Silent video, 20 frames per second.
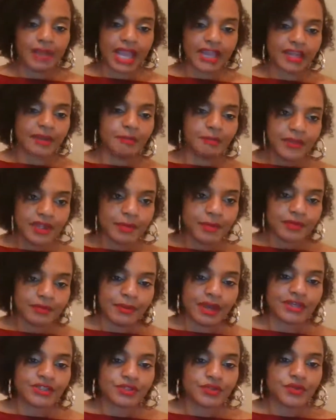I can be with
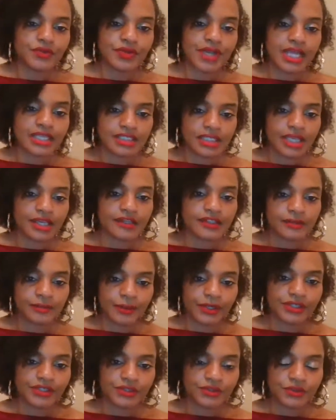my children as they
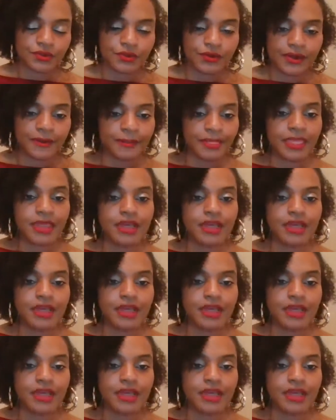express joy.